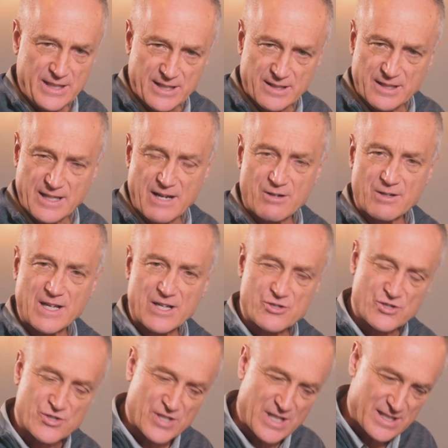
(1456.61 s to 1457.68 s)
in later
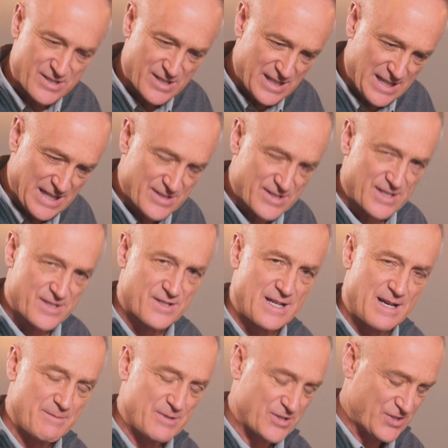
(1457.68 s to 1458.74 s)
lectures as
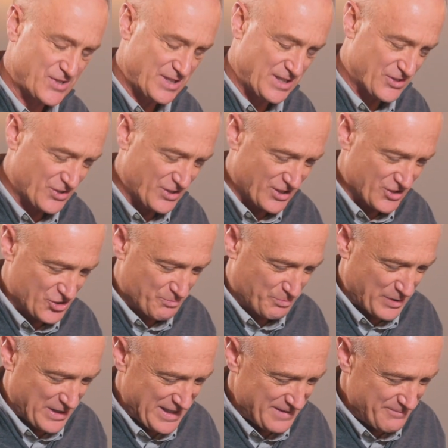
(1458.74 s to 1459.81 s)
Islam is going to
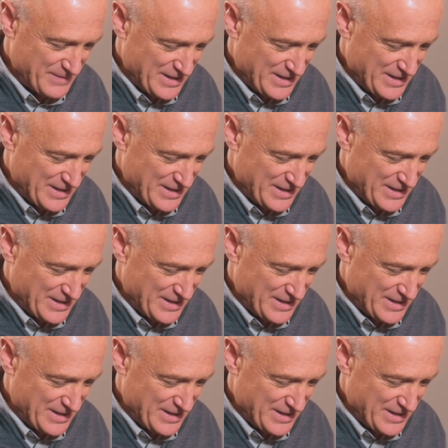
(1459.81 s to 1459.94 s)
spread.